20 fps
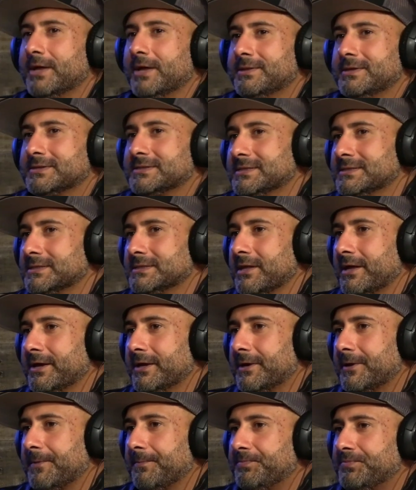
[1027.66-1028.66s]
that this is
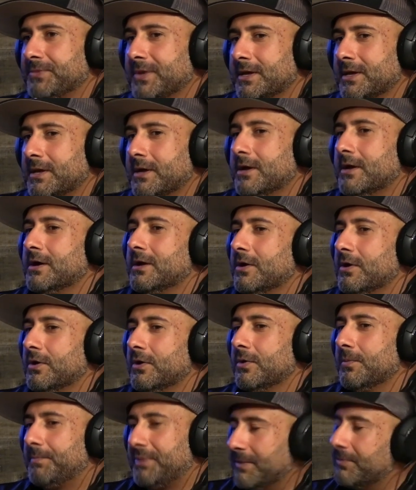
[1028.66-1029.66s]
like right
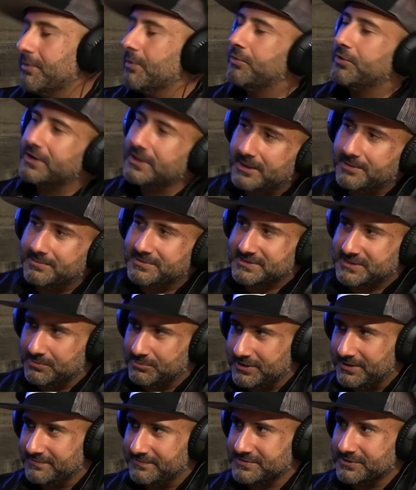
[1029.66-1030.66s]
people putting limiting
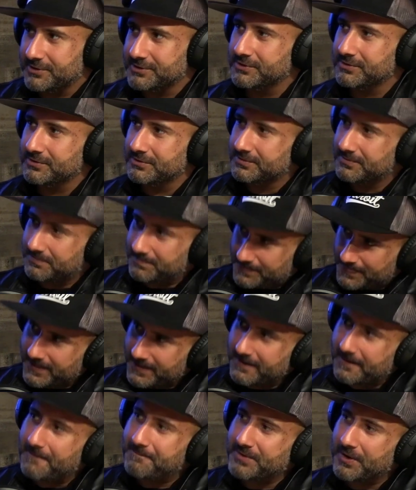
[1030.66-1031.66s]
beliefs on it's you. mental
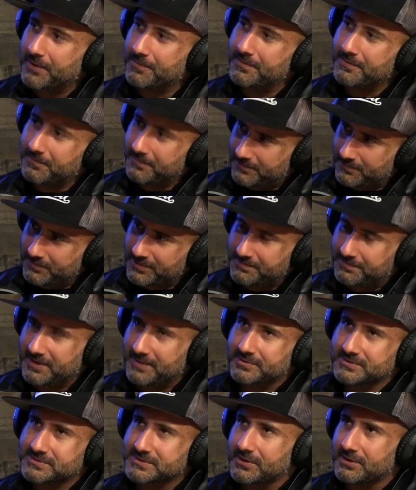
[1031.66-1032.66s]
yeah and right. when, when,
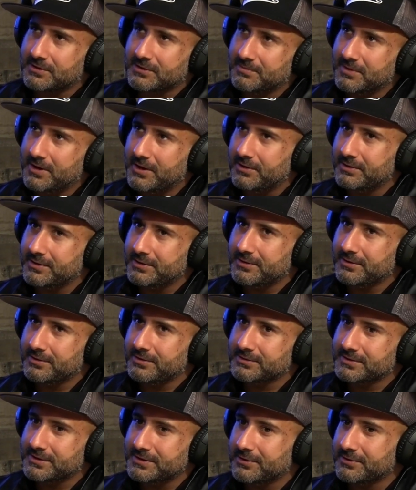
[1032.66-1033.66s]
people talk about
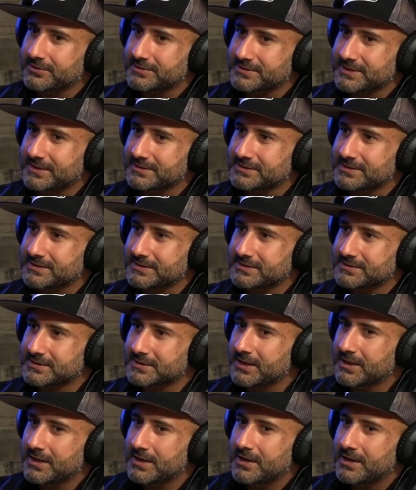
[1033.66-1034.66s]
their your senses
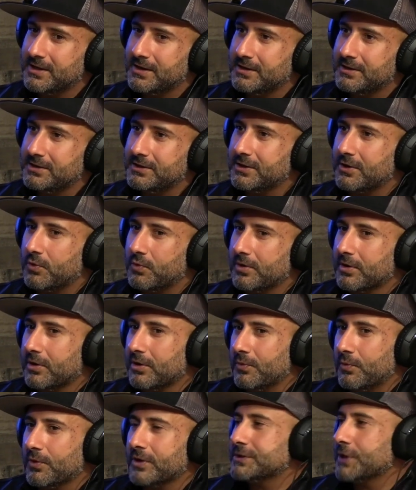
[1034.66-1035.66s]
you know
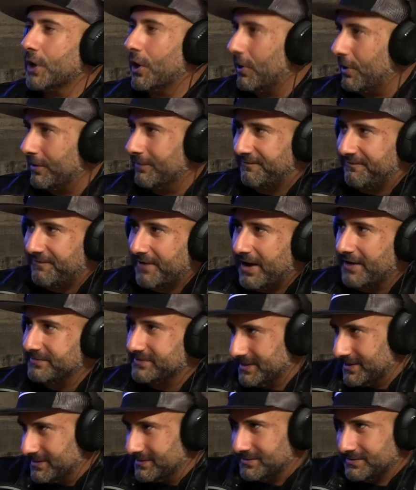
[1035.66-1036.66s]
we're we're taught five
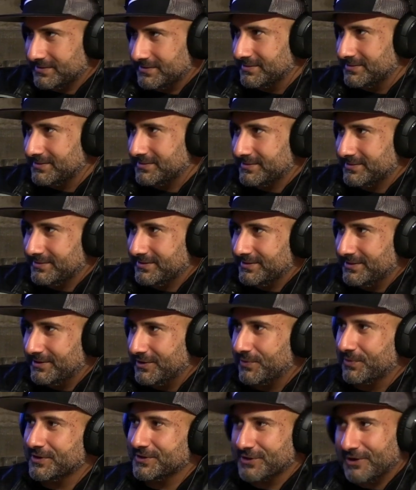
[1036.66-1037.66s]
senses you
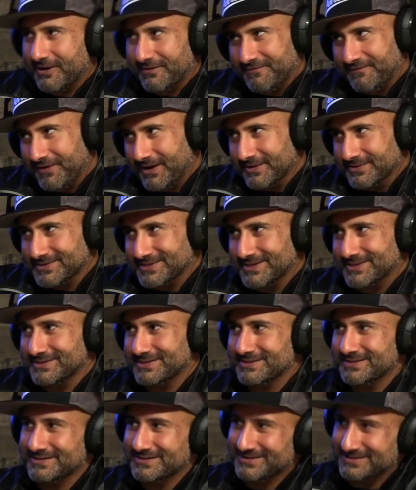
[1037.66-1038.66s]
know we're taught five senses
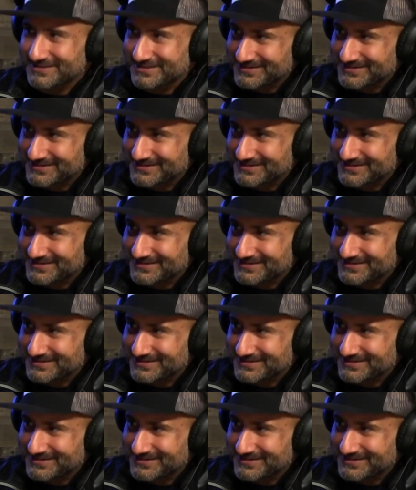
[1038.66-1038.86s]
which